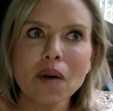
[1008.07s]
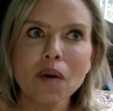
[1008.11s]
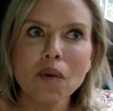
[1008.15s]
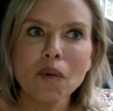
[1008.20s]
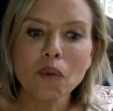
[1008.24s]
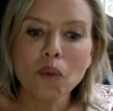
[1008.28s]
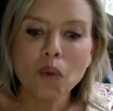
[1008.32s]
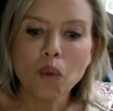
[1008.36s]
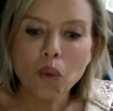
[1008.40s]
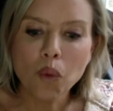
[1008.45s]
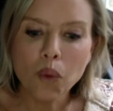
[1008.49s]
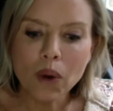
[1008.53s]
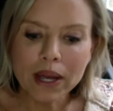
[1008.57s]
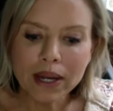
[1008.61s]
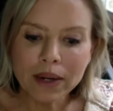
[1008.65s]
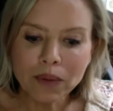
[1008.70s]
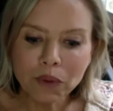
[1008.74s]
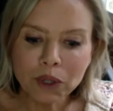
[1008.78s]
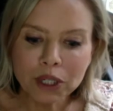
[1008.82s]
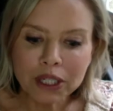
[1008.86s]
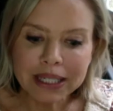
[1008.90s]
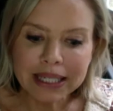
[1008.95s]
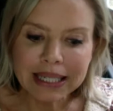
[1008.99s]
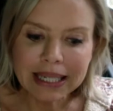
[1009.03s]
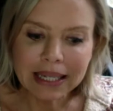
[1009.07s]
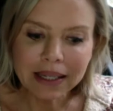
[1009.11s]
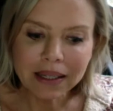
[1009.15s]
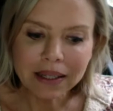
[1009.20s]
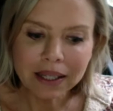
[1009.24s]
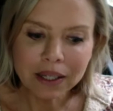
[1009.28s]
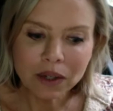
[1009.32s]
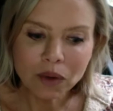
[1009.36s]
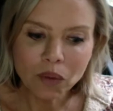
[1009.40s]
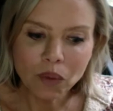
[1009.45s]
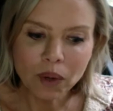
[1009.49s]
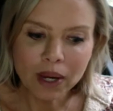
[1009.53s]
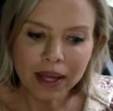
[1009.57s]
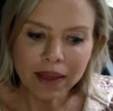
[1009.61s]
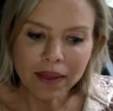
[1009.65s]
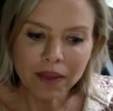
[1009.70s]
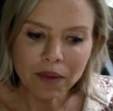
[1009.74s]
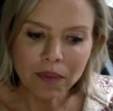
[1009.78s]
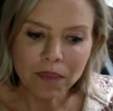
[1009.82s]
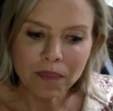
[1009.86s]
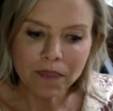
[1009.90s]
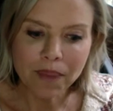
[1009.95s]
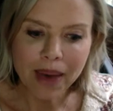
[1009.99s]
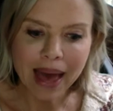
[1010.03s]
when we're dealing with
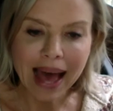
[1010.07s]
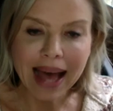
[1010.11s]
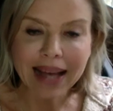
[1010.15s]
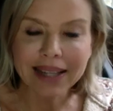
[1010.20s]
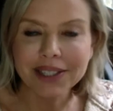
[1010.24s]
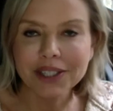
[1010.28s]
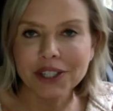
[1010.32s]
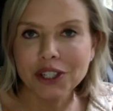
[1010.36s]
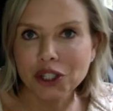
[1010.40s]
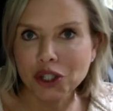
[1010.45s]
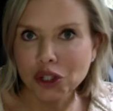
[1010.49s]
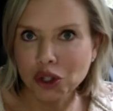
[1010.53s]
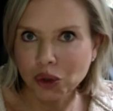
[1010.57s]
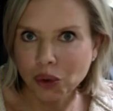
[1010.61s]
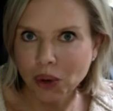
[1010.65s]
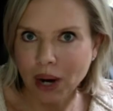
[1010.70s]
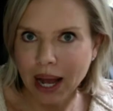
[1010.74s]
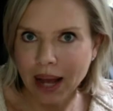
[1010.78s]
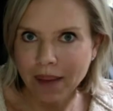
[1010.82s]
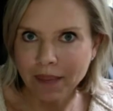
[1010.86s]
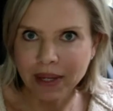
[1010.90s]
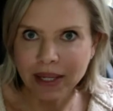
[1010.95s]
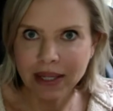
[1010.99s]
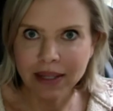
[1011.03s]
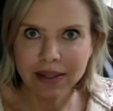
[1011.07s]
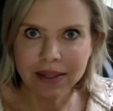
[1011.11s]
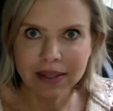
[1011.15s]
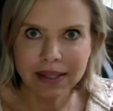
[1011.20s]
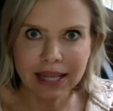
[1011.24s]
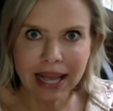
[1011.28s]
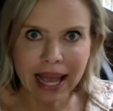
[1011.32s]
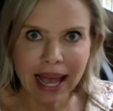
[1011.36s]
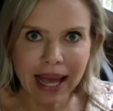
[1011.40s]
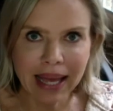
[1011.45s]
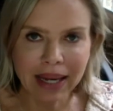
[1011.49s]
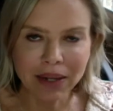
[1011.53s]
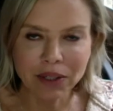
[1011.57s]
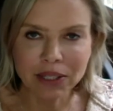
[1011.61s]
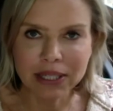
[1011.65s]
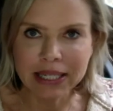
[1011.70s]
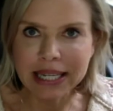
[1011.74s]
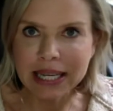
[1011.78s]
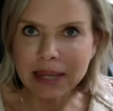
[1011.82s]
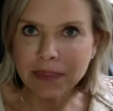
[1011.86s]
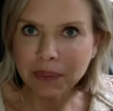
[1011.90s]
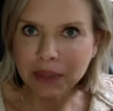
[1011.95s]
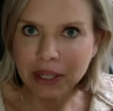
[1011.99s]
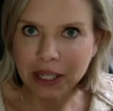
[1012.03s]
past traumas and
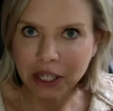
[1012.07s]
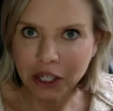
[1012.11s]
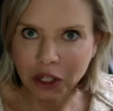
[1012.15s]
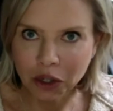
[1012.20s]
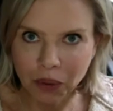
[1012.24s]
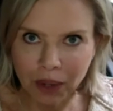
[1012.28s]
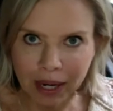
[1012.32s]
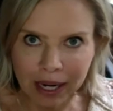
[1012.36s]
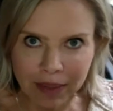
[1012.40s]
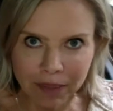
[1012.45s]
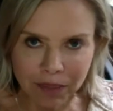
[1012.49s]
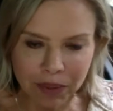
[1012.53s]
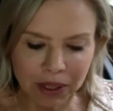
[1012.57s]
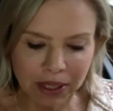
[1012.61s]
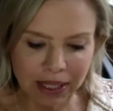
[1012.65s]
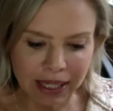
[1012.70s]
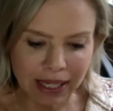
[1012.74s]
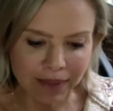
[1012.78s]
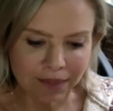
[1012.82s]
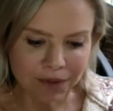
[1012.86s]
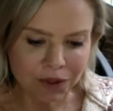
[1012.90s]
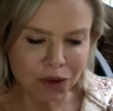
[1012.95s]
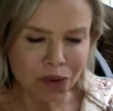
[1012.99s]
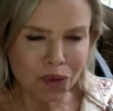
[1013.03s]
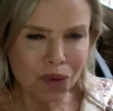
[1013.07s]
deeply ingrained beliefs,